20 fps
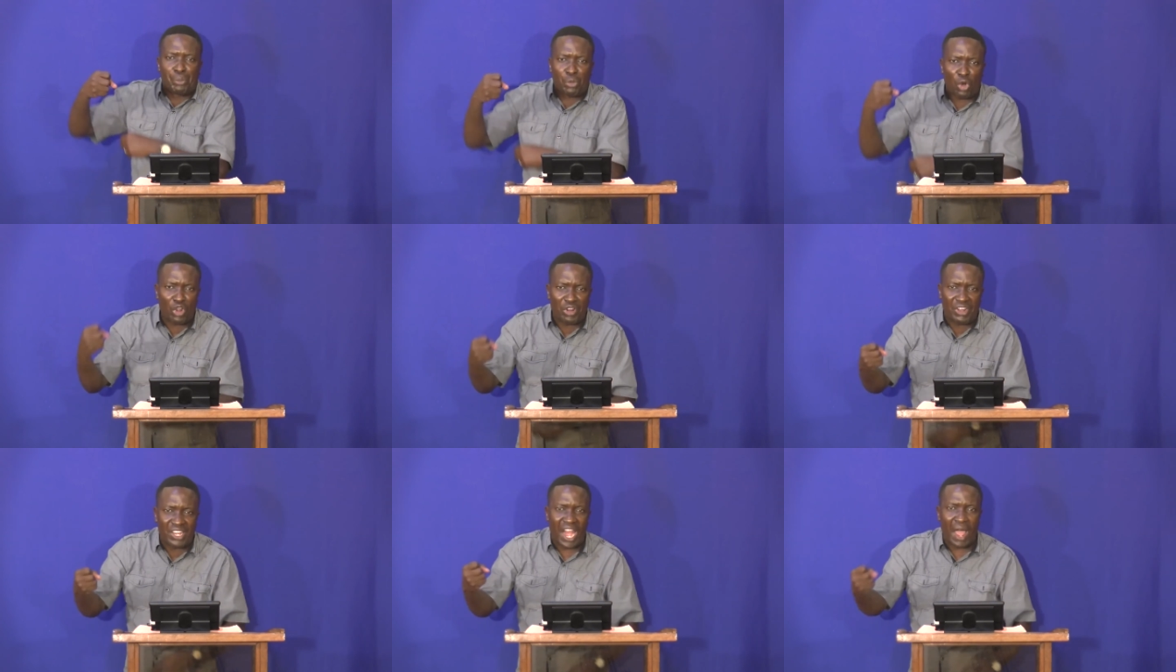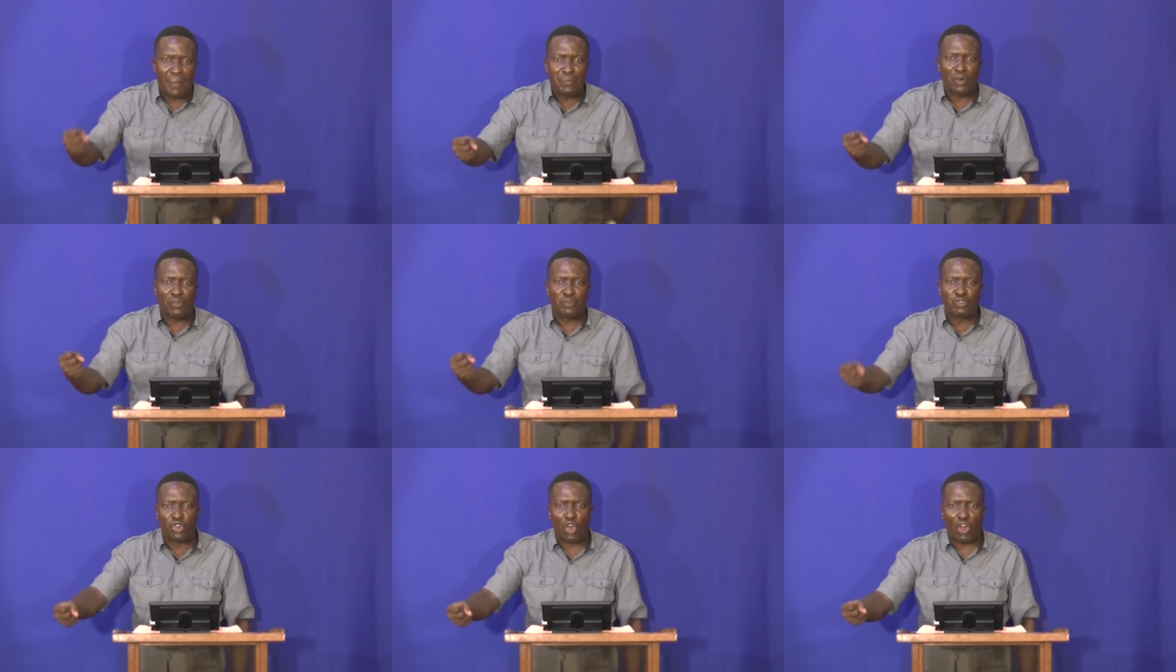program
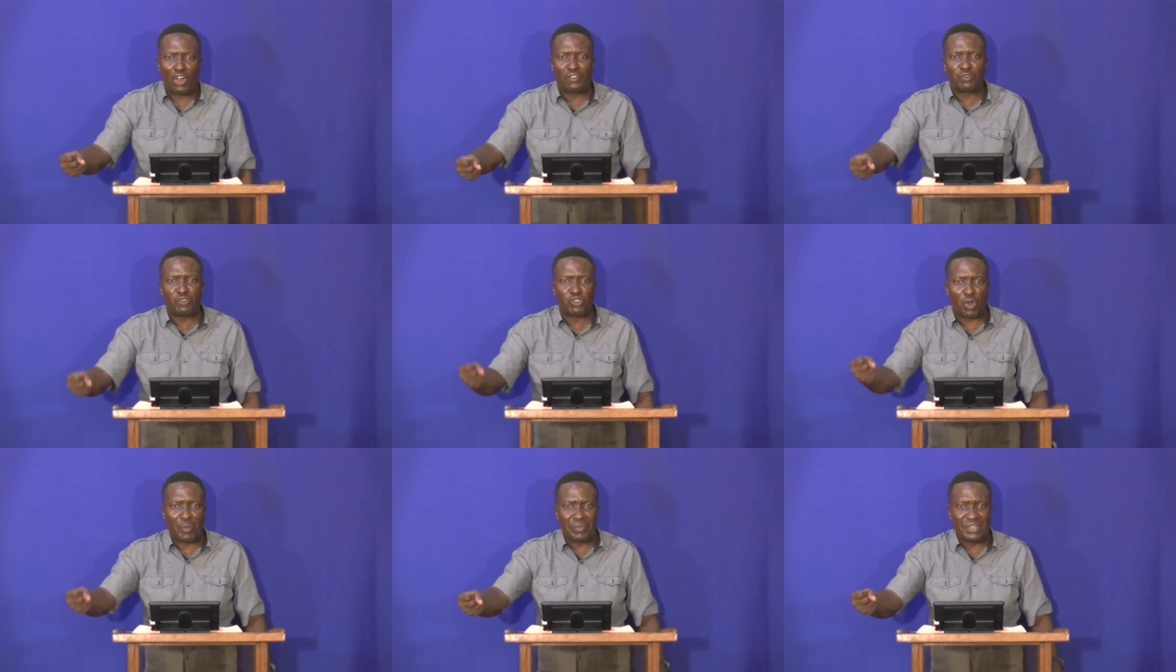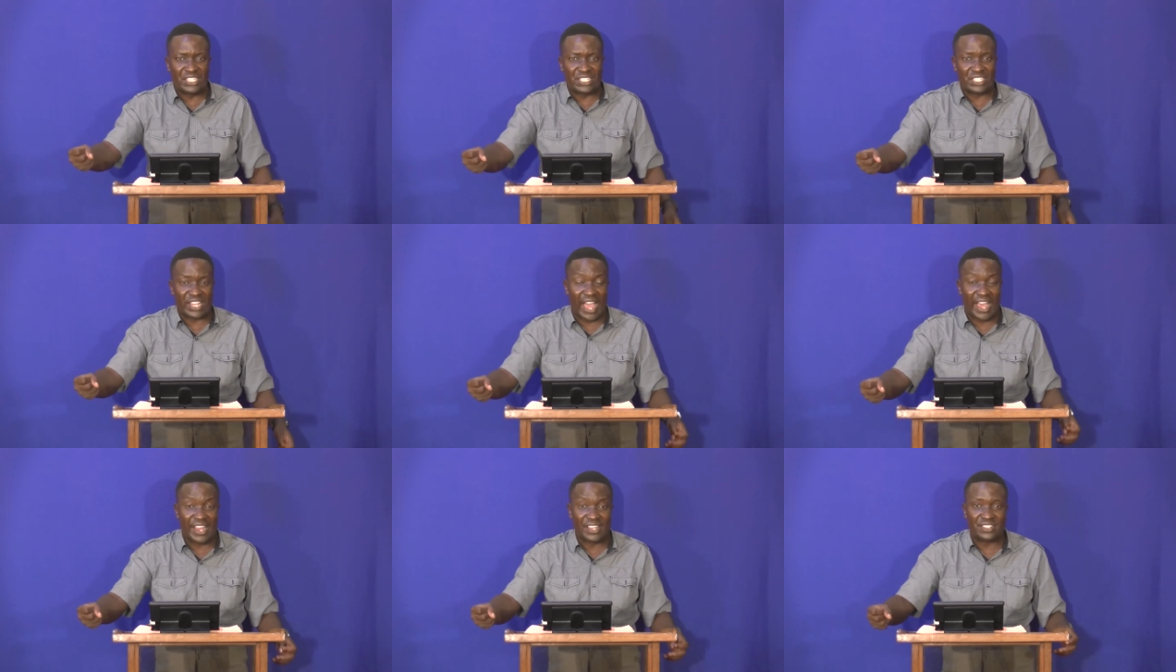of god from his
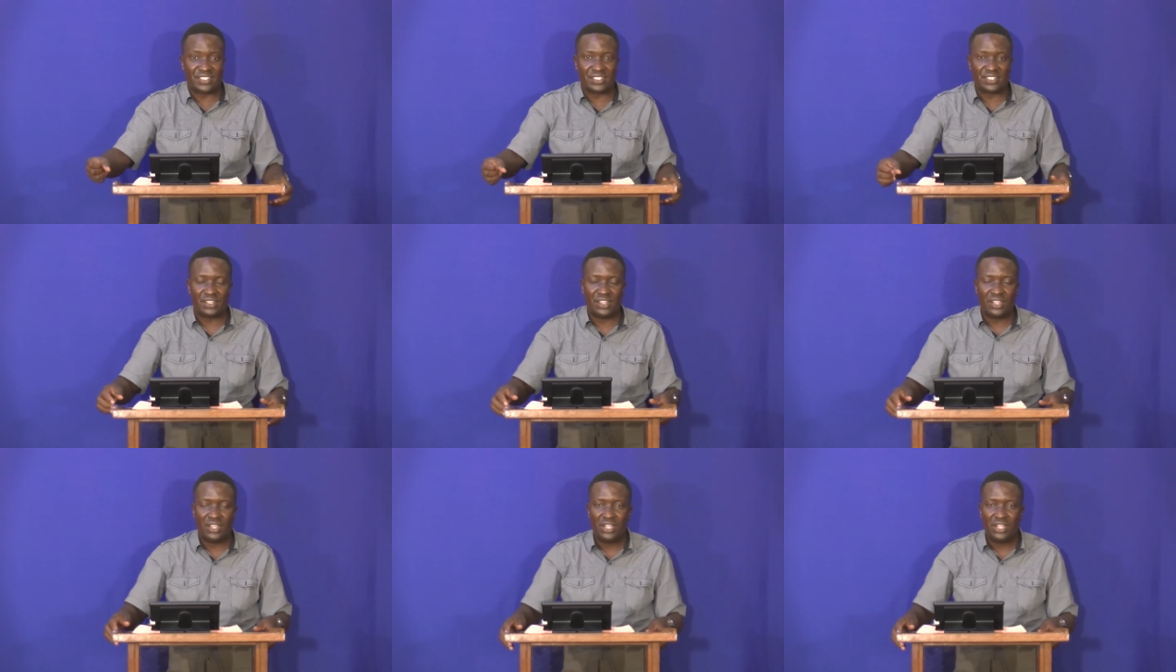heart